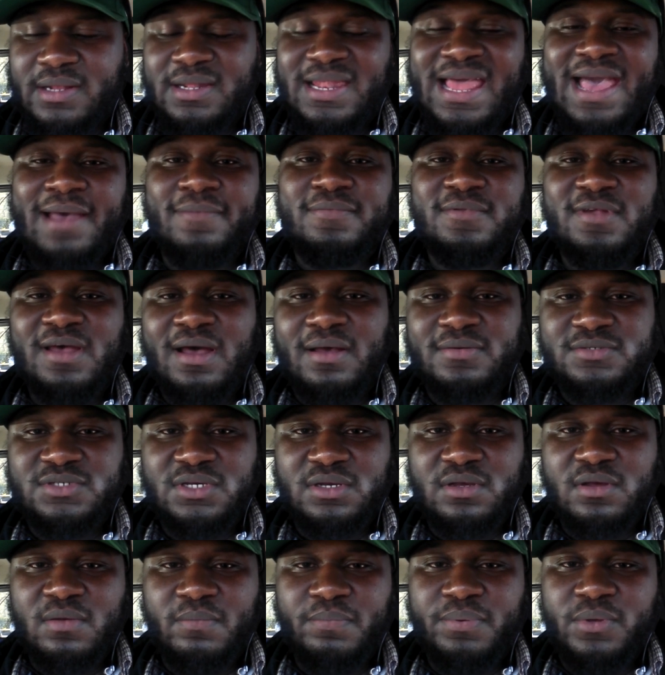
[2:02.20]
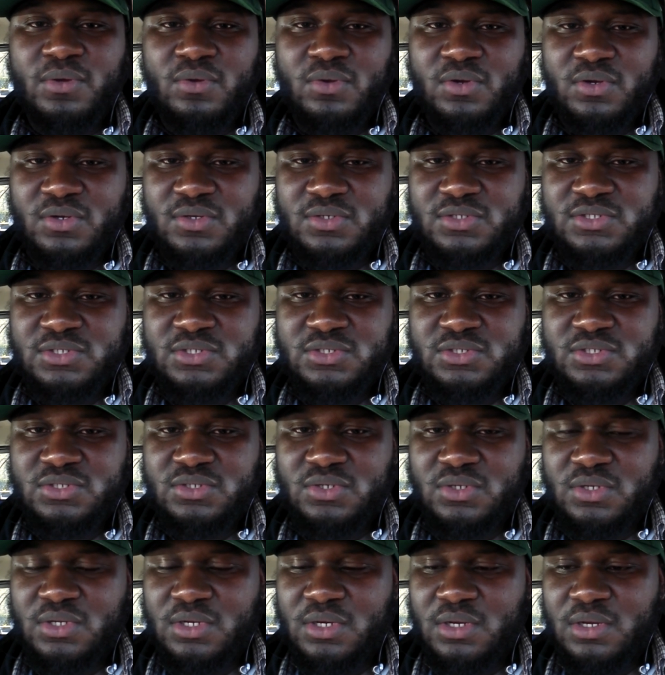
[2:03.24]
laptops or computers
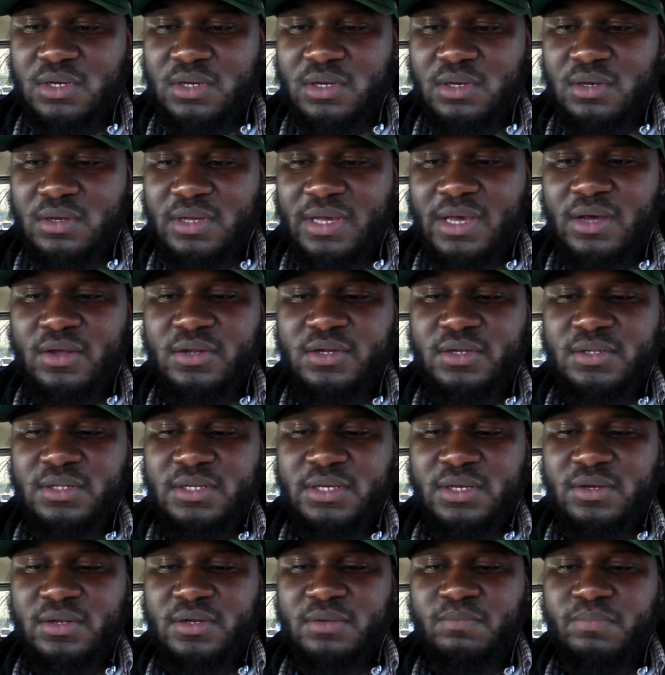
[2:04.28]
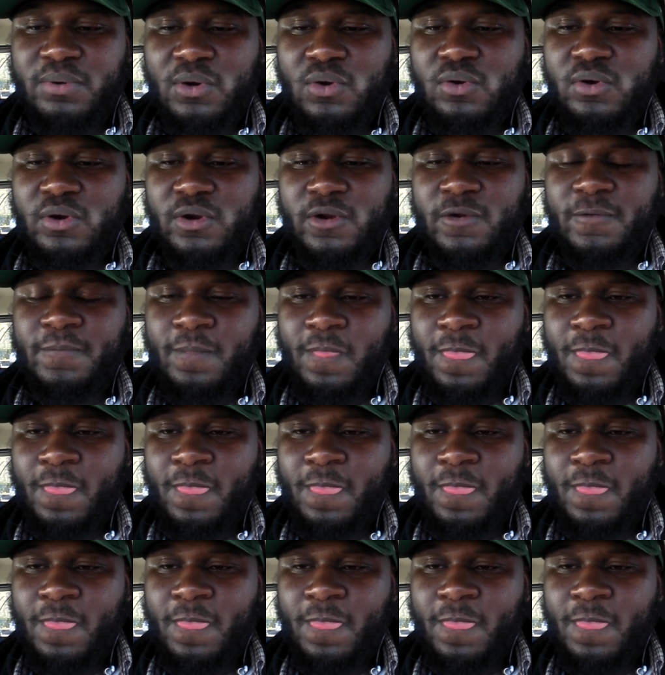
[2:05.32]
to the elderly or the poor.